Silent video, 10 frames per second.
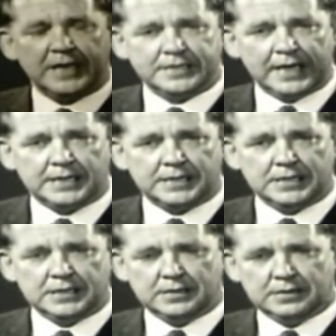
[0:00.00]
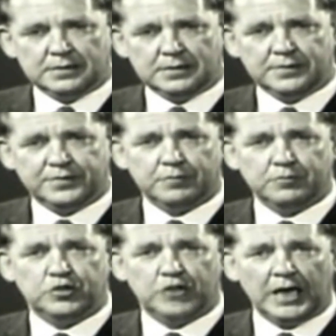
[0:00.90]
Van Tassel,
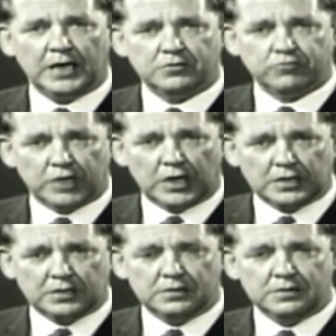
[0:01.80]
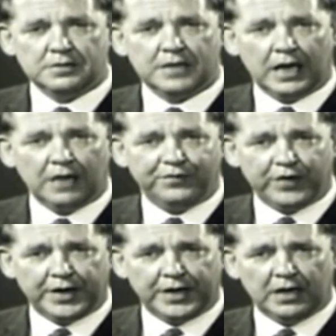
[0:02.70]
from Giant Rock,
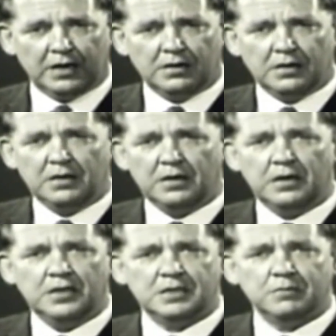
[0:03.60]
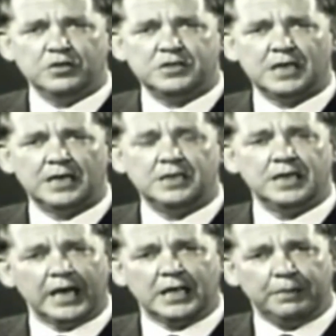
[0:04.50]
California, is a most
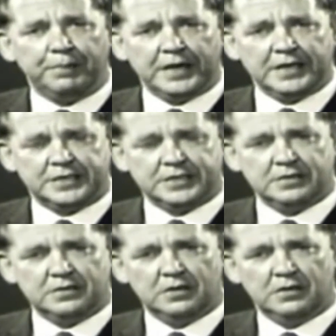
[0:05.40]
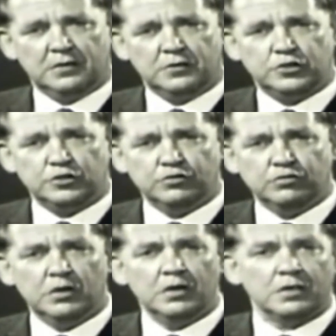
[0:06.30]
unlikely person
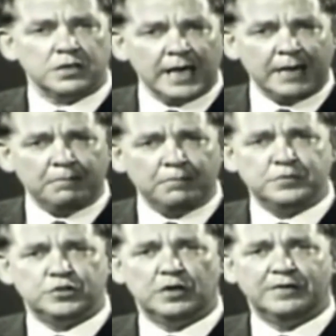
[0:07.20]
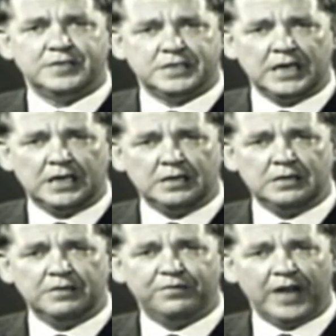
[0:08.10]
to claim to have
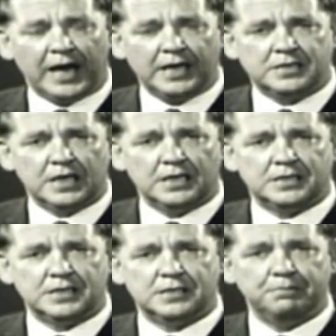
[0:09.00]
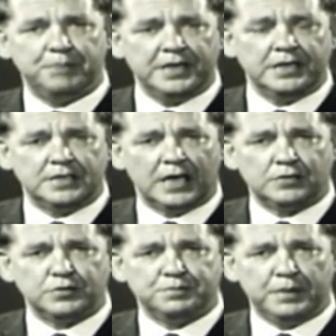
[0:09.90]
seen flying saucers and been in
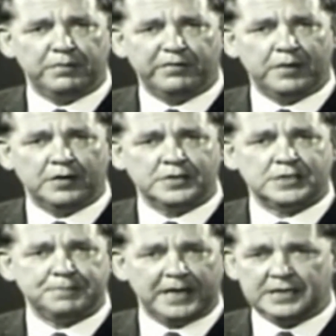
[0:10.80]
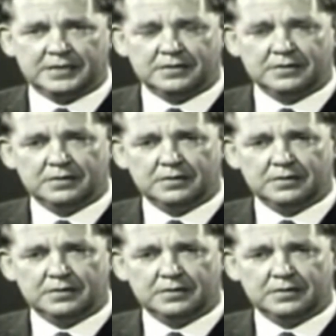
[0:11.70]
touch with people from outer space.